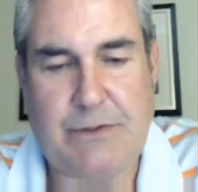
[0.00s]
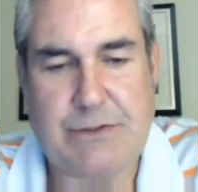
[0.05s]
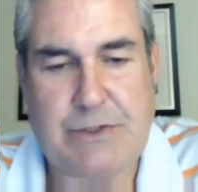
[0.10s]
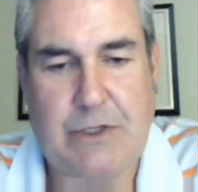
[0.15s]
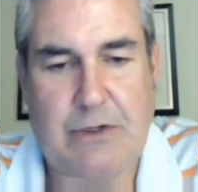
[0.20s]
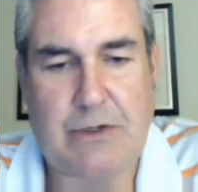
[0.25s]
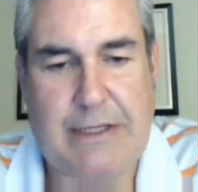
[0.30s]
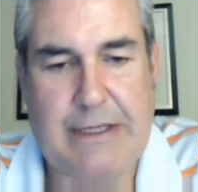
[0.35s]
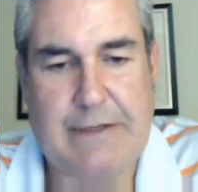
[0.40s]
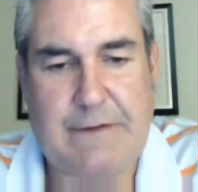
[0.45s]
There's
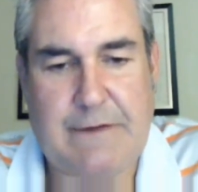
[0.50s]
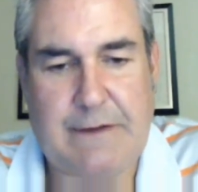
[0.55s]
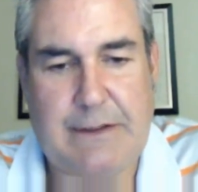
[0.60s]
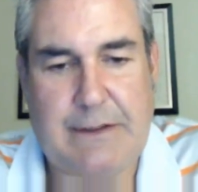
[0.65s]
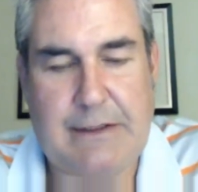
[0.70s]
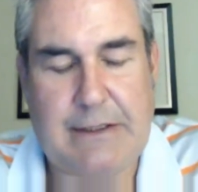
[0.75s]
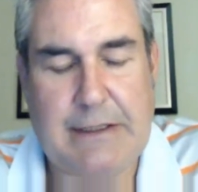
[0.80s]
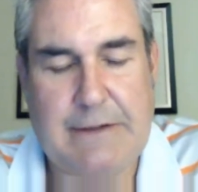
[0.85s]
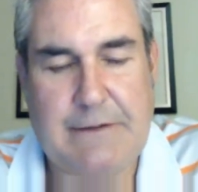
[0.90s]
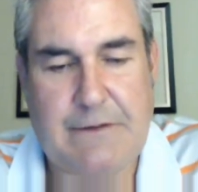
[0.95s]
all kinds of
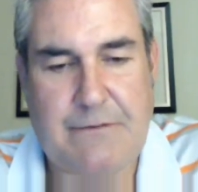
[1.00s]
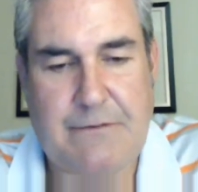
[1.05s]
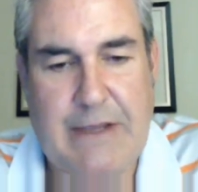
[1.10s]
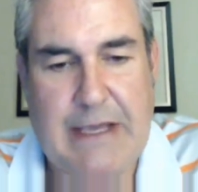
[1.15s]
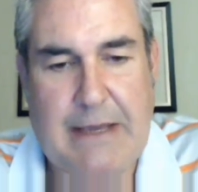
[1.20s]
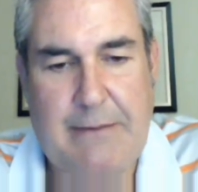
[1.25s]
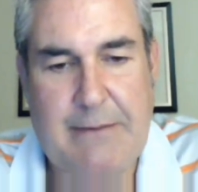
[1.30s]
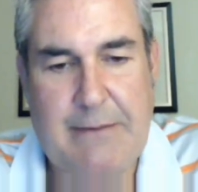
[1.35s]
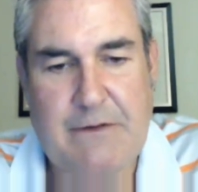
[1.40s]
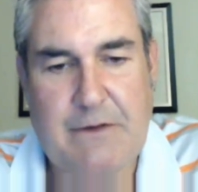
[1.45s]

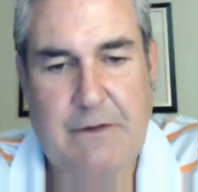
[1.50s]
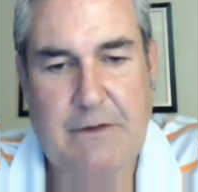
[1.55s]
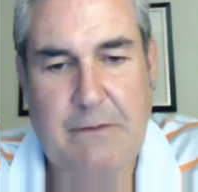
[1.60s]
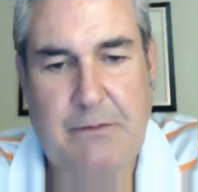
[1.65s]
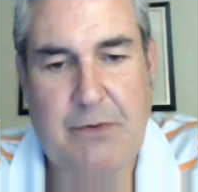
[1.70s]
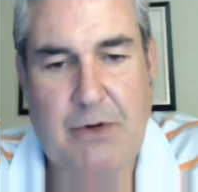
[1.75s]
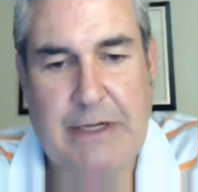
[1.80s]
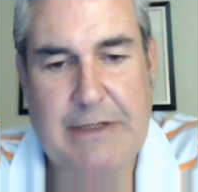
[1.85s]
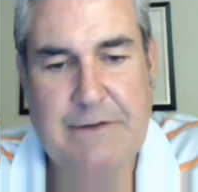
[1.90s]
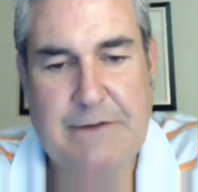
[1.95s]
gamuts on the
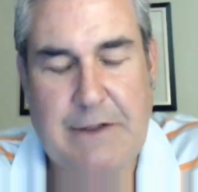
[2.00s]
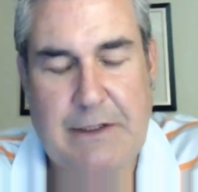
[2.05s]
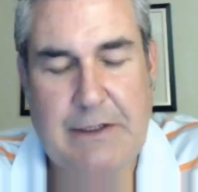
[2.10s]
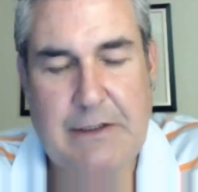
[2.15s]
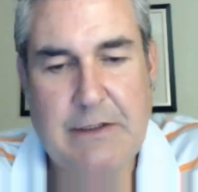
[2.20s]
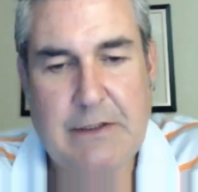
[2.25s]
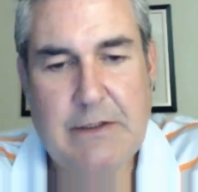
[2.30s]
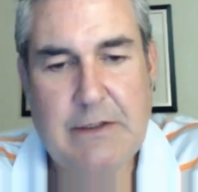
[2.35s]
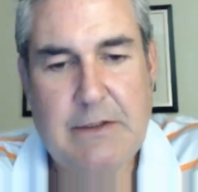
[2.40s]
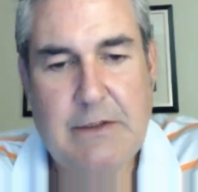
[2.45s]

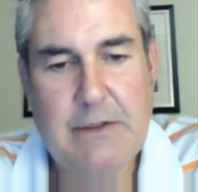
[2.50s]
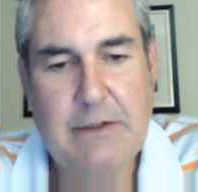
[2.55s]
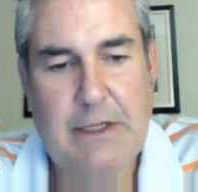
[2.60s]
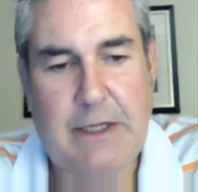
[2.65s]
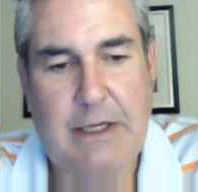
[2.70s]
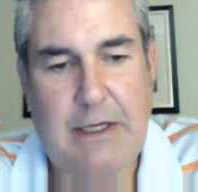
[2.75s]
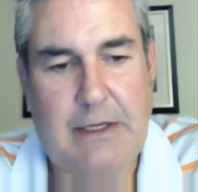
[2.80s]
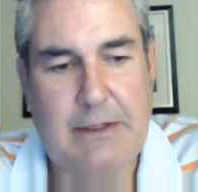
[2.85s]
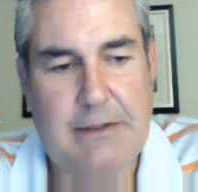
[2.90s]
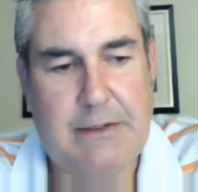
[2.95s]
pricing,
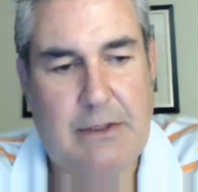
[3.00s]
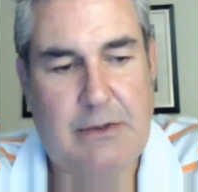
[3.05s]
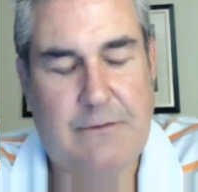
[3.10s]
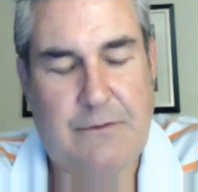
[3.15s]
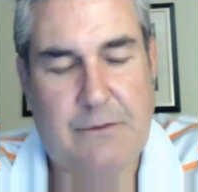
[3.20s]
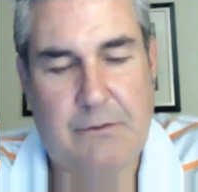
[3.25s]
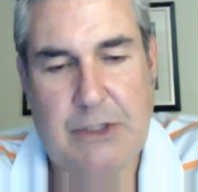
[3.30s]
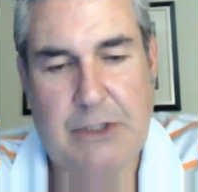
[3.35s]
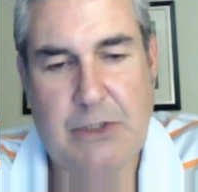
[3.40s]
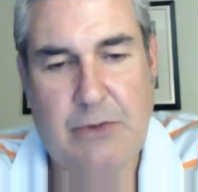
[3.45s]

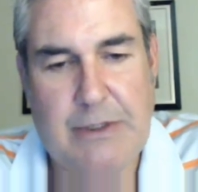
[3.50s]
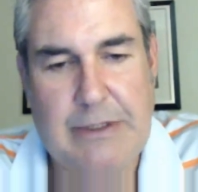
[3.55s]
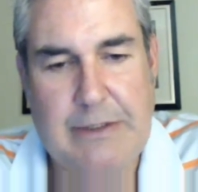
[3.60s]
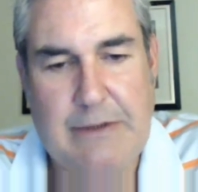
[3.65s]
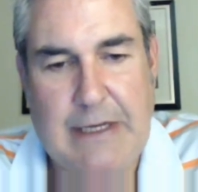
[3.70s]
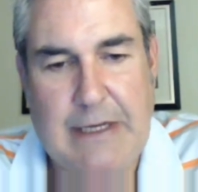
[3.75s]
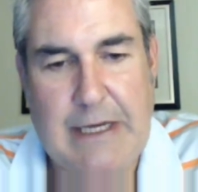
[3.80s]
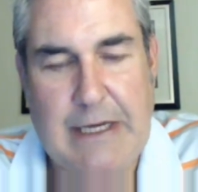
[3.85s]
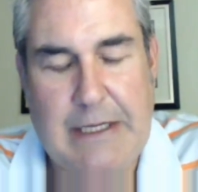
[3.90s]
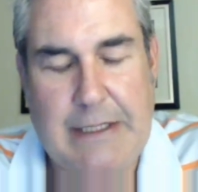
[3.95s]
from low
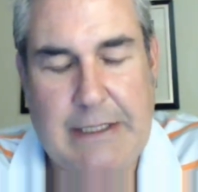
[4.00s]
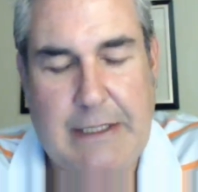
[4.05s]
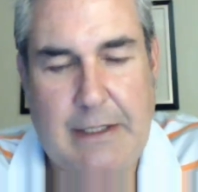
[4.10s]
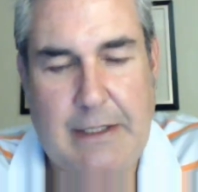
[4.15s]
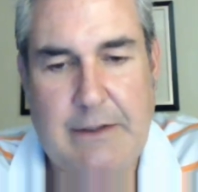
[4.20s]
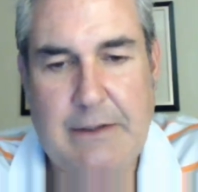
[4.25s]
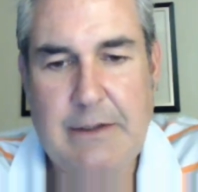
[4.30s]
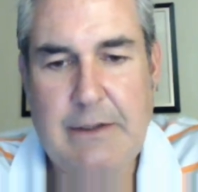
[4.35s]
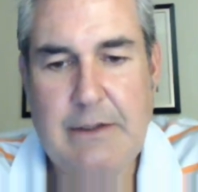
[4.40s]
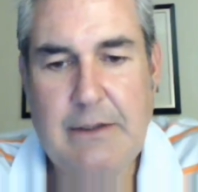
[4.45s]
end to high
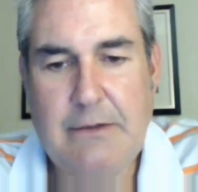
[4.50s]
end.